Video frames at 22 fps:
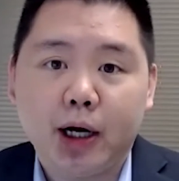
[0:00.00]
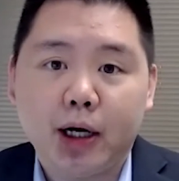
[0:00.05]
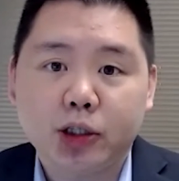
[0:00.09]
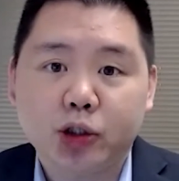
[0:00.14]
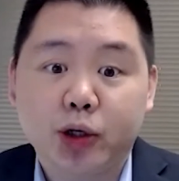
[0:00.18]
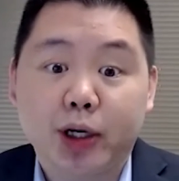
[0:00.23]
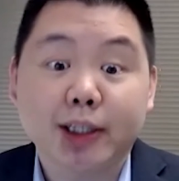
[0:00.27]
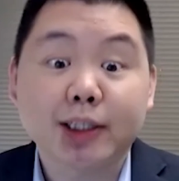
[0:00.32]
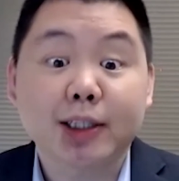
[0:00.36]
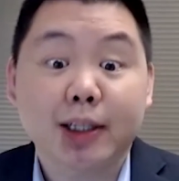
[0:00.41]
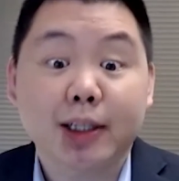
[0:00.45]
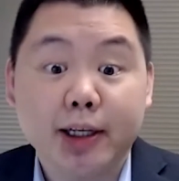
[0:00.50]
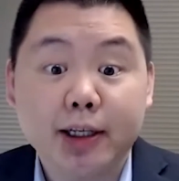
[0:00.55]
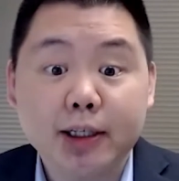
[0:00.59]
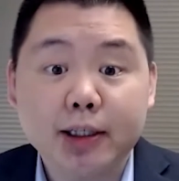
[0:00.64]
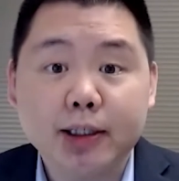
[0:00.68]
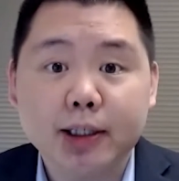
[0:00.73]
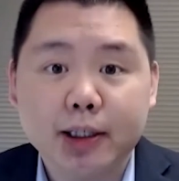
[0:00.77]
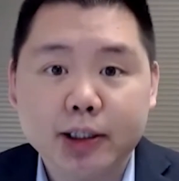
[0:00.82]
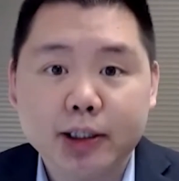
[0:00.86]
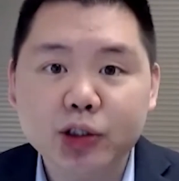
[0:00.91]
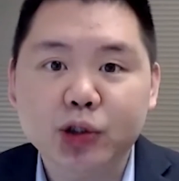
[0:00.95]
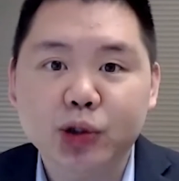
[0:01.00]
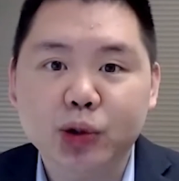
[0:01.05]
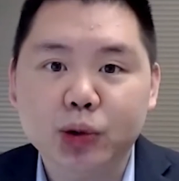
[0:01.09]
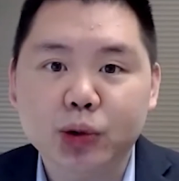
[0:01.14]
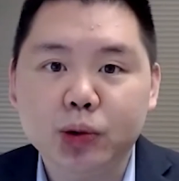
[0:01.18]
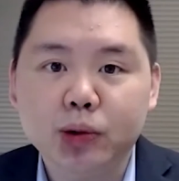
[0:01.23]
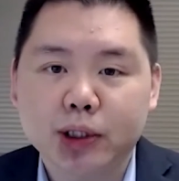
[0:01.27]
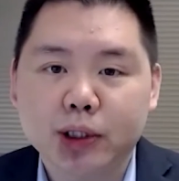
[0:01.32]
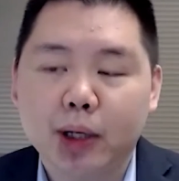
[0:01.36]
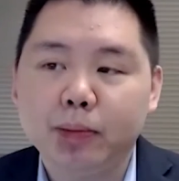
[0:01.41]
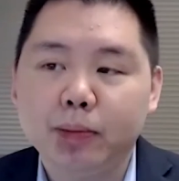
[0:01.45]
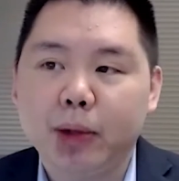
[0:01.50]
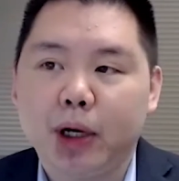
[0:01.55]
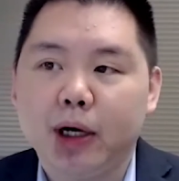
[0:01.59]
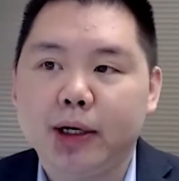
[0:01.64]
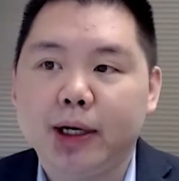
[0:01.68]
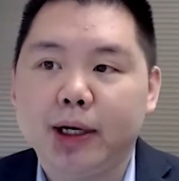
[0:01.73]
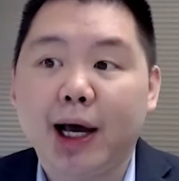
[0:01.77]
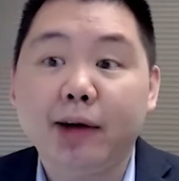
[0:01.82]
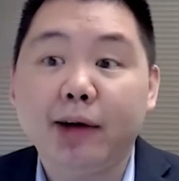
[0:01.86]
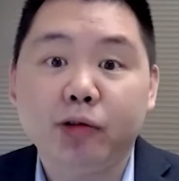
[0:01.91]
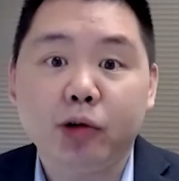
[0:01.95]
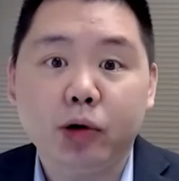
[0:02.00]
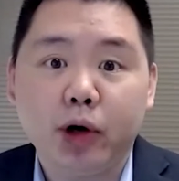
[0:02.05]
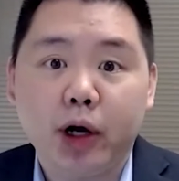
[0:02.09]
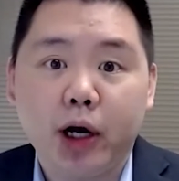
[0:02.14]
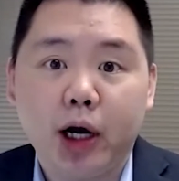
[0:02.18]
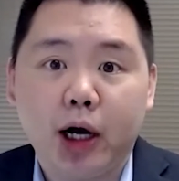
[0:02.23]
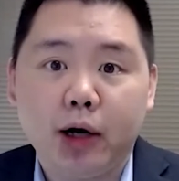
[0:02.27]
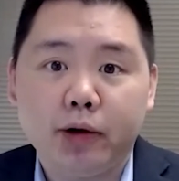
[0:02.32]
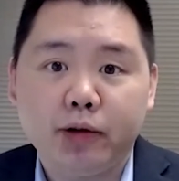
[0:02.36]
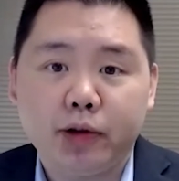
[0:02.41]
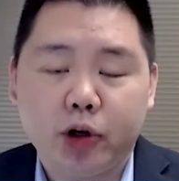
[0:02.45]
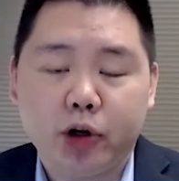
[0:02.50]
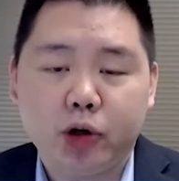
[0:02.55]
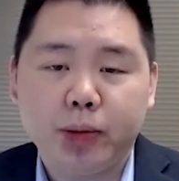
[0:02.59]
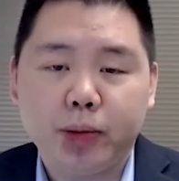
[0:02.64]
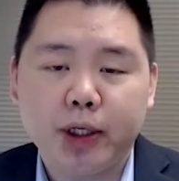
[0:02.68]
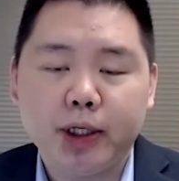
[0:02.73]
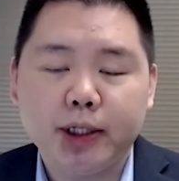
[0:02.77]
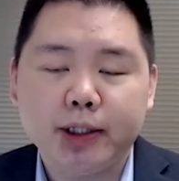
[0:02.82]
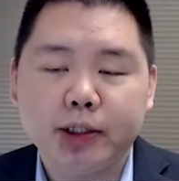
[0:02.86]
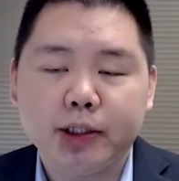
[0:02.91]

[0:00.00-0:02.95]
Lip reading: translated into some novel therapies.